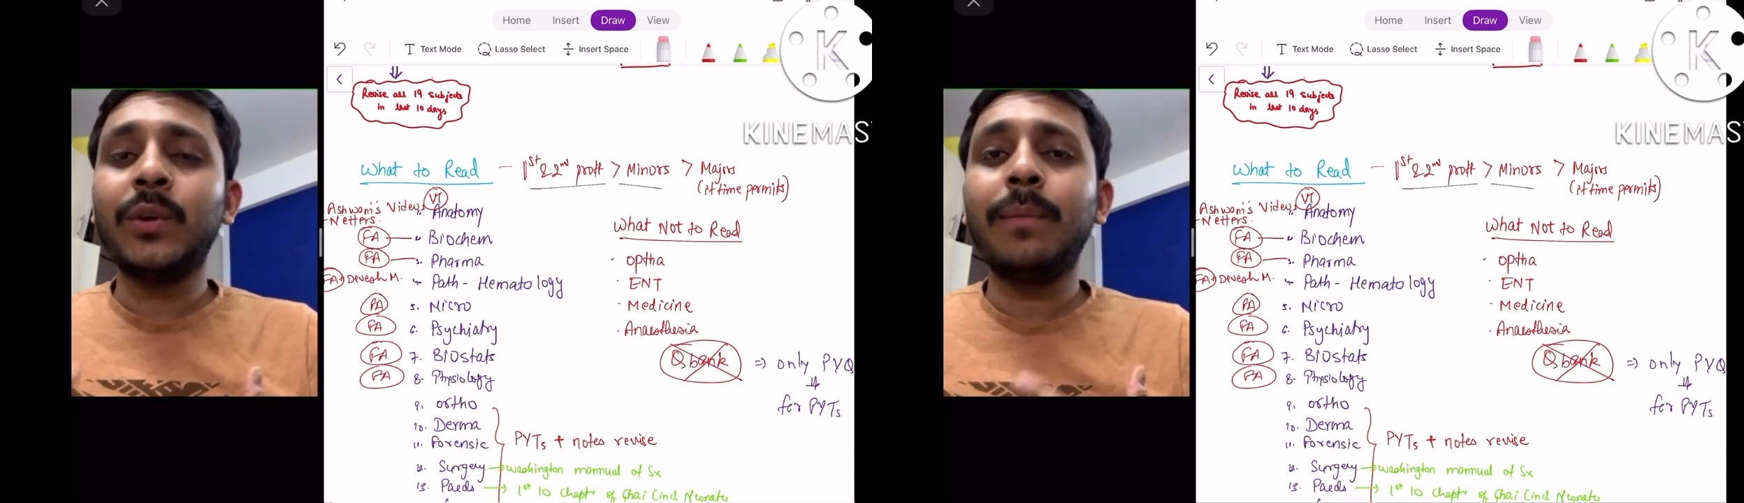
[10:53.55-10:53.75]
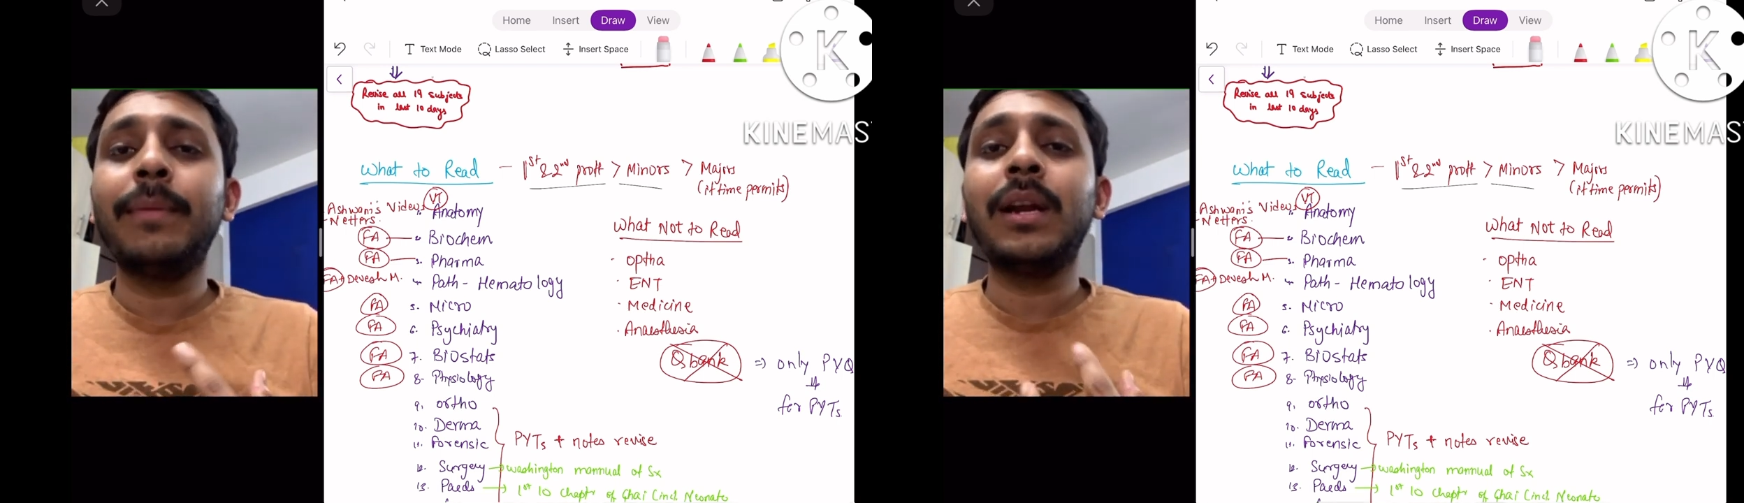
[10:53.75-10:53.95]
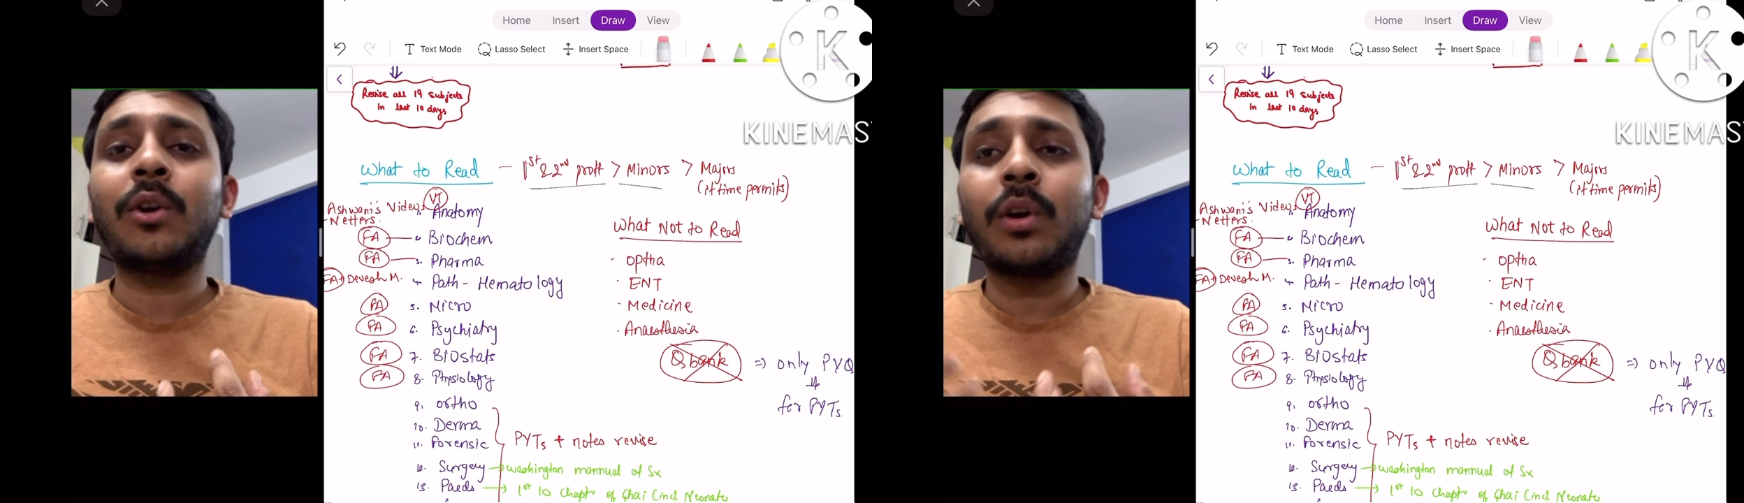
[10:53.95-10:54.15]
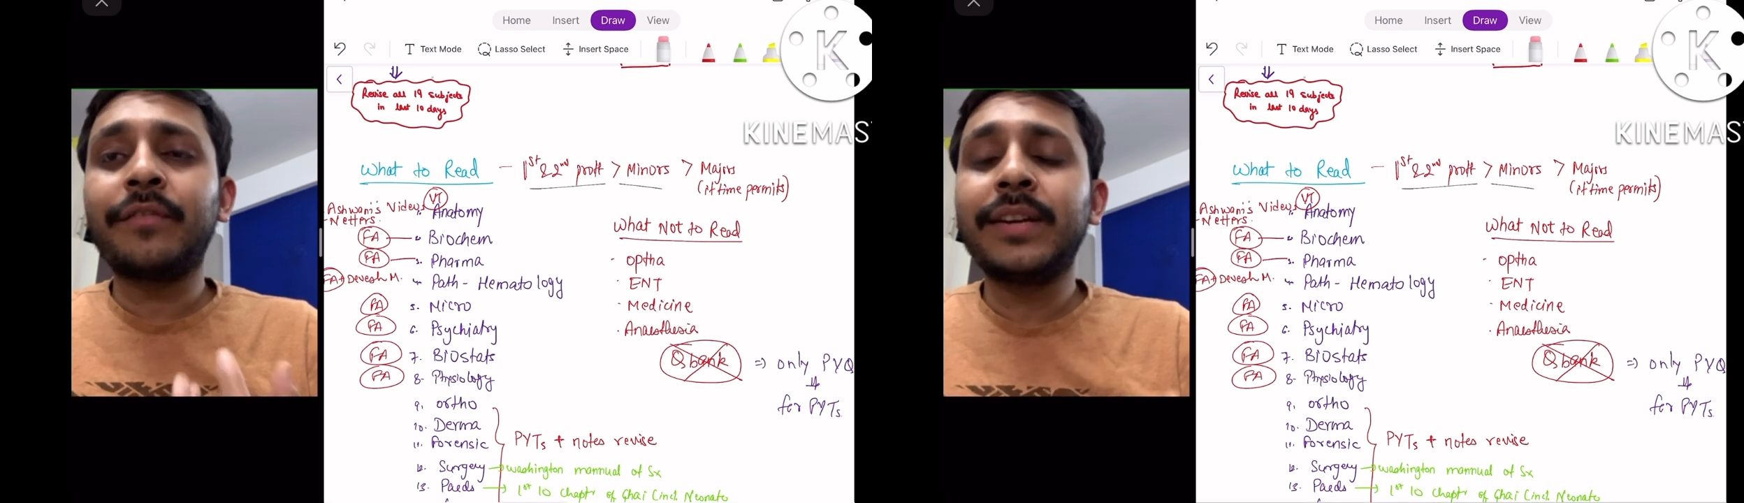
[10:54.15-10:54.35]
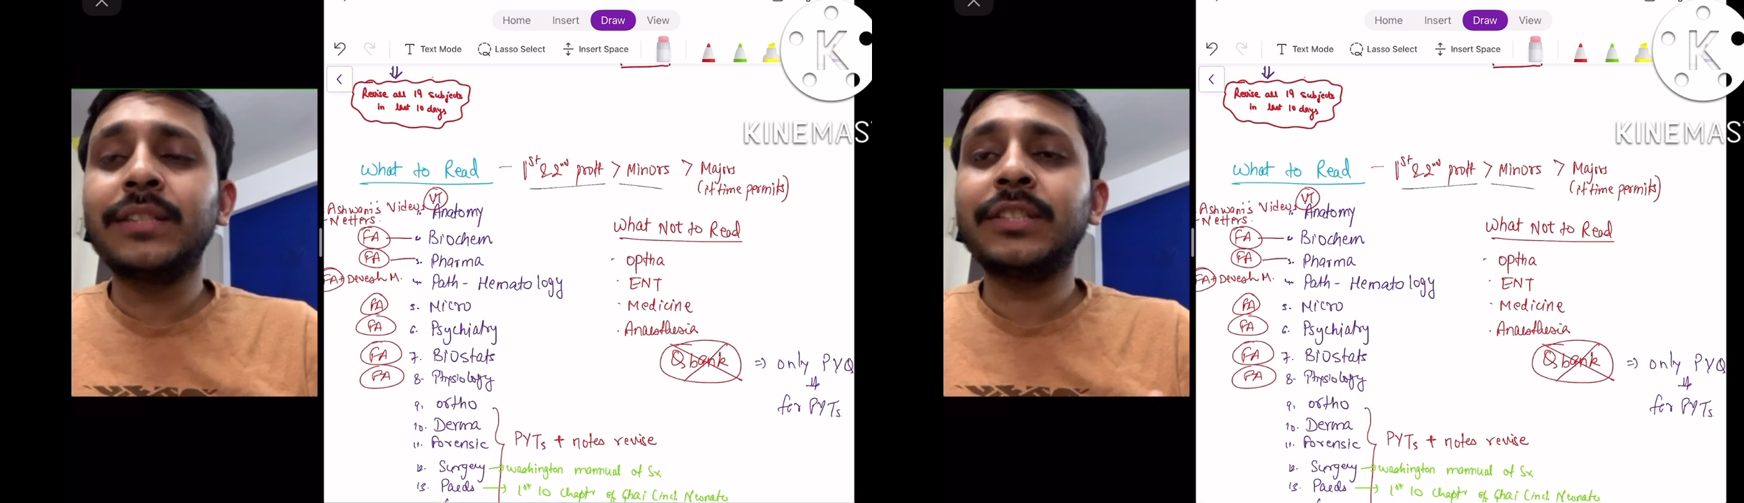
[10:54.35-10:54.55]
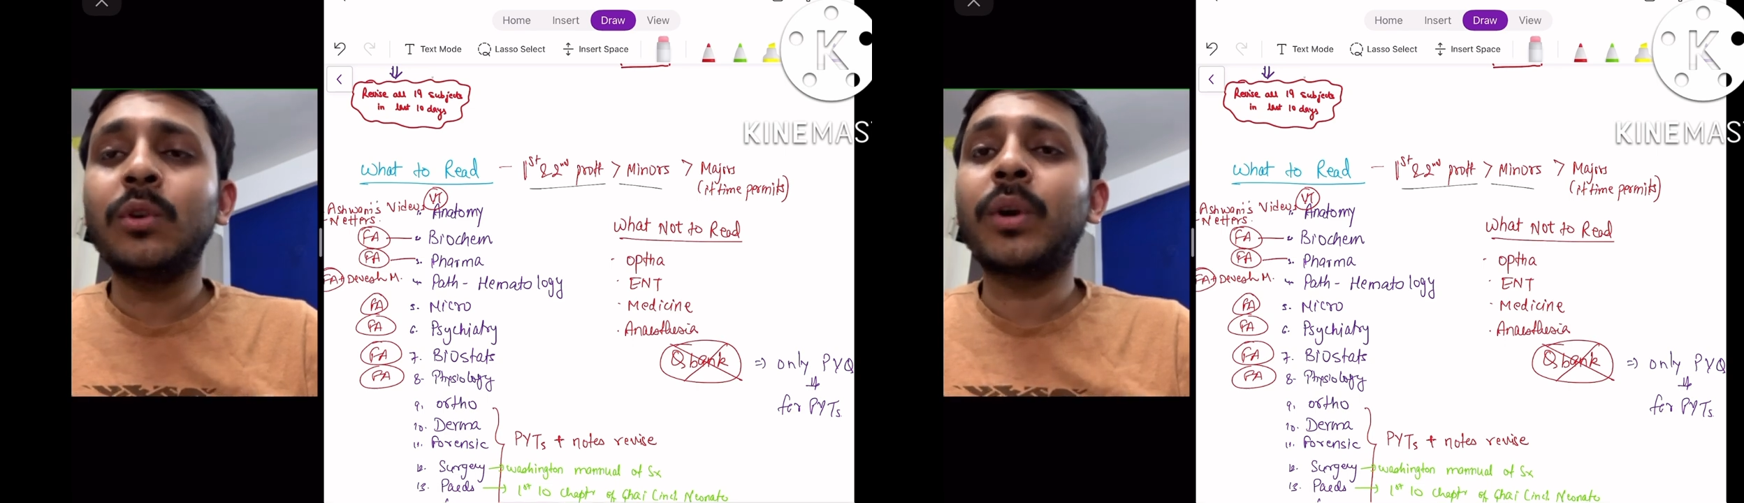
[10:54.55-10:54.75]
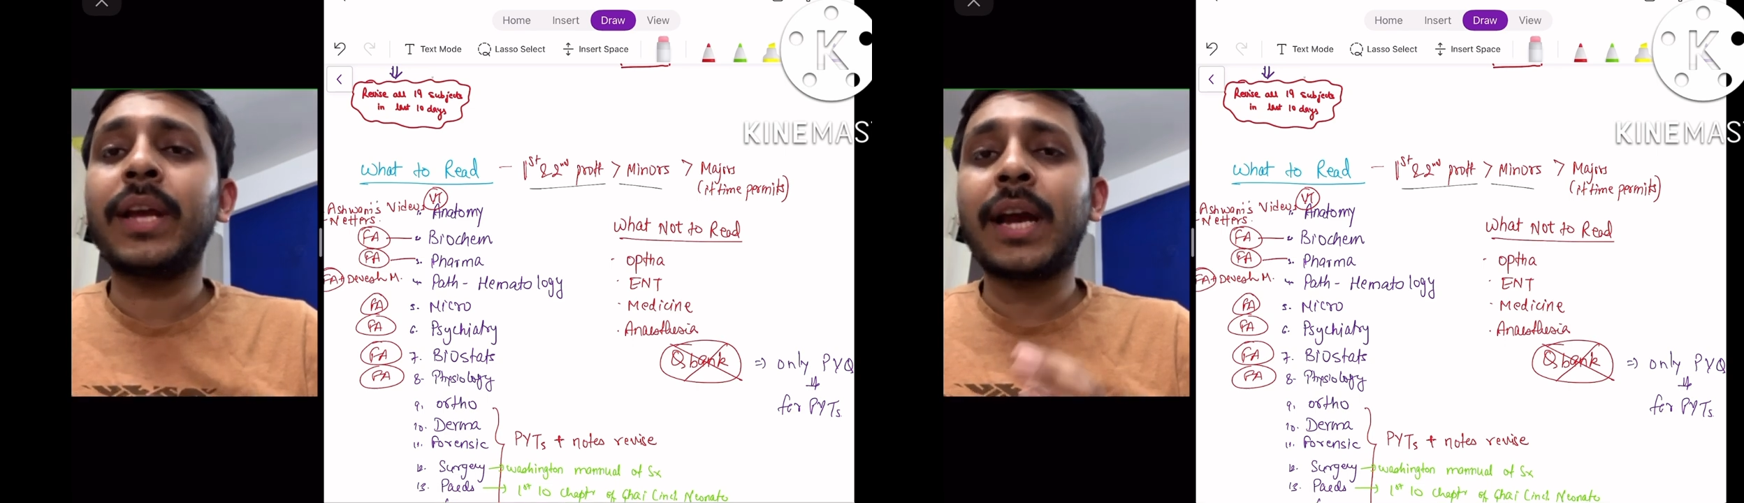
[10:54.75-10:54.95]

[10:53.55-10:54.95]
you will build confidence ki okay,